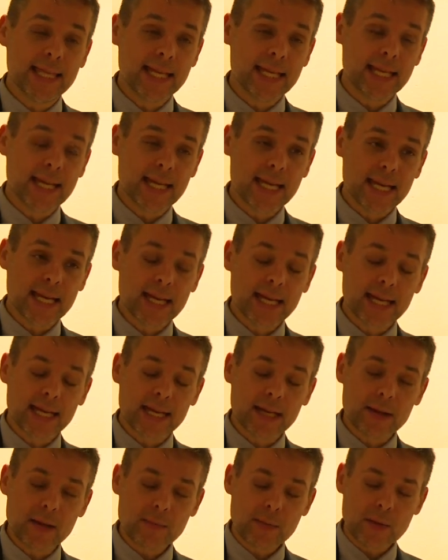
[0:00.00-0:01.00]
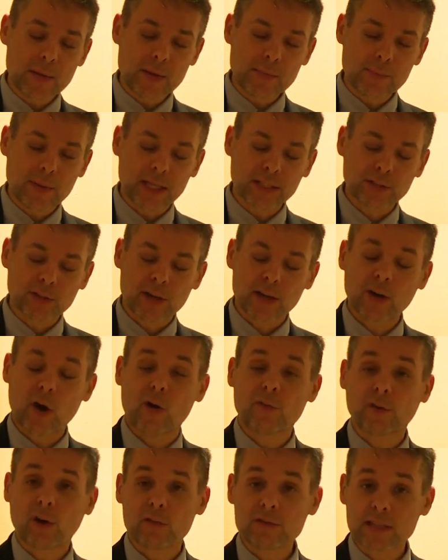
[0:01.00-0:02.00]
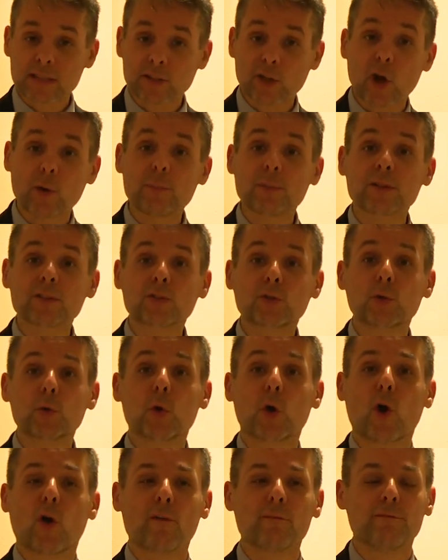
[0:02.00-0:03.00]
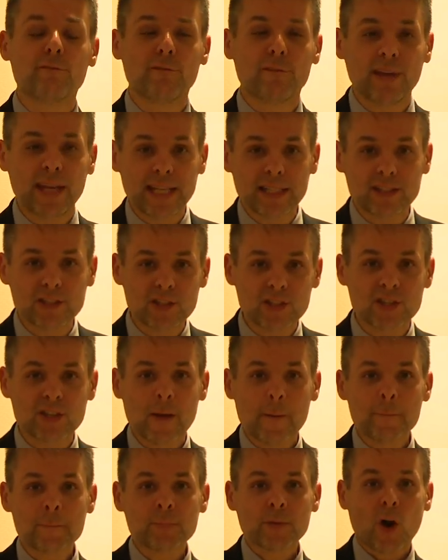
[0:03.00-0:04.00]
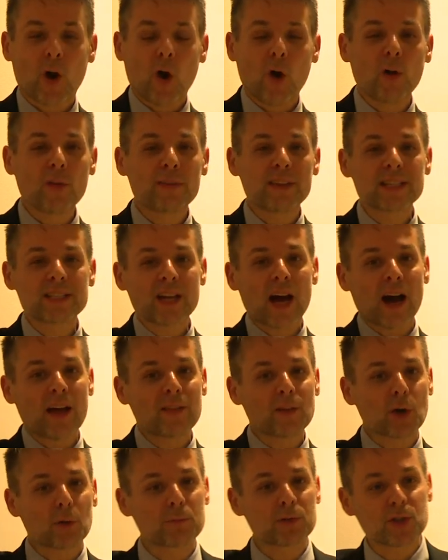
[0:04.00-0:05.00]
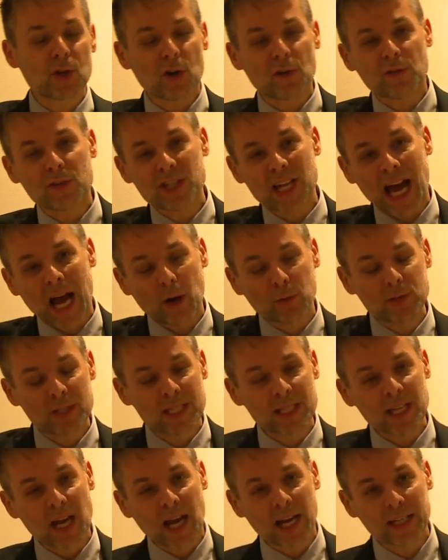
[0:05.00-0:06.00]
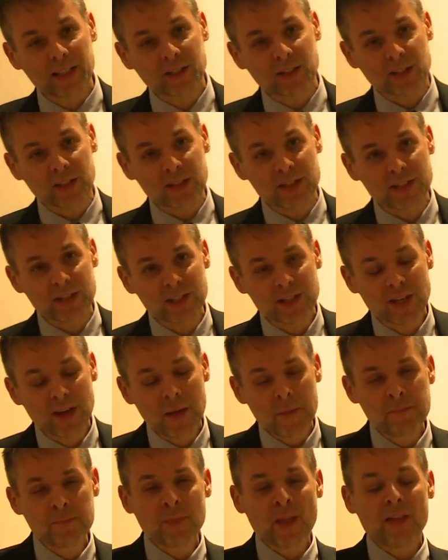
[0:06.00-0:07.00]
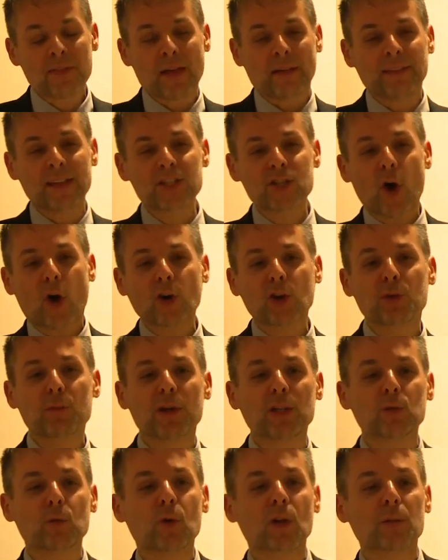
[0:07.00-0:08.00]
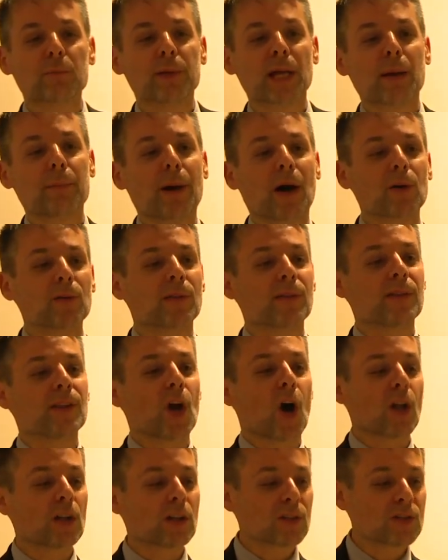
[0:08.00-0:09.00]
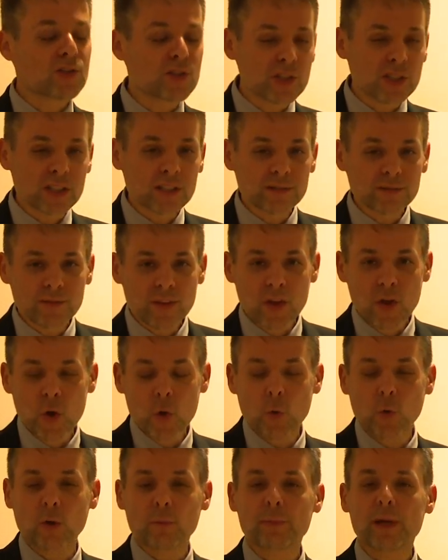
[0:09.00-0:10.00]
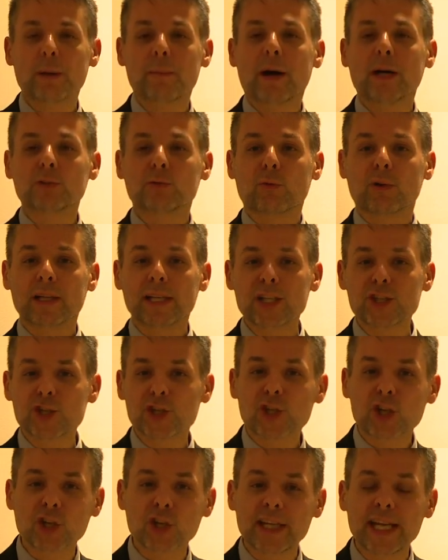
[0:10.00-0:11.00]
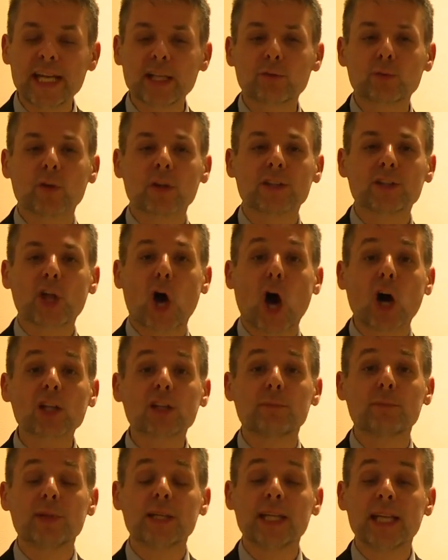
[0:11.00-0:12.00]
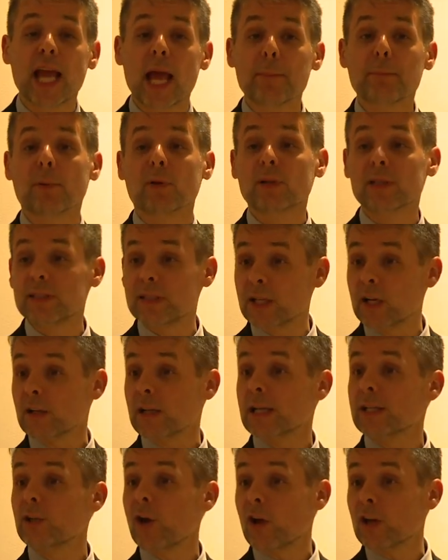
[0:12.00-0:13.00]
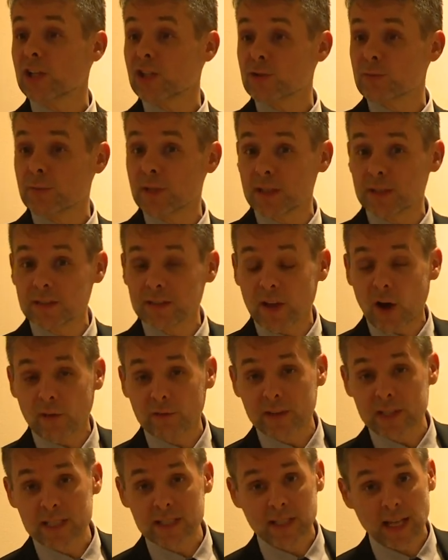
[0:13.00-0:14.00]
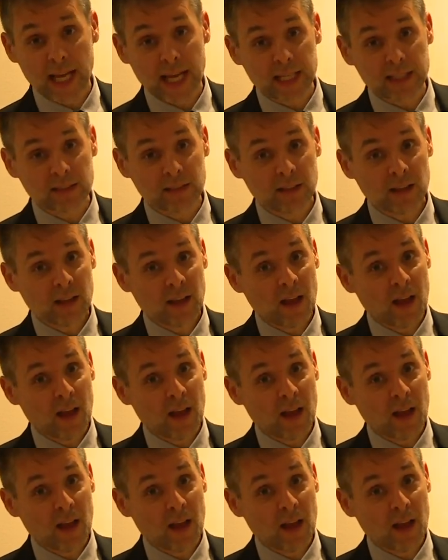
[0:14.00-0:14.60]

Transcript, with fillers: the Patriarch of Constantinople to convince all these other observers, outsiders, that this document will be about theology, will be about religion, it will not be a political acknowledgement of the state